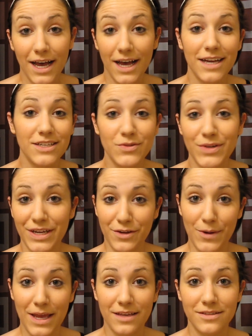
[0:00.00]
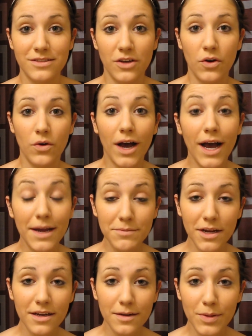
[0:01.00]
I do it anyway. So I'm
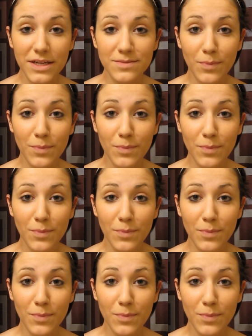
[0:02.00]
not going to place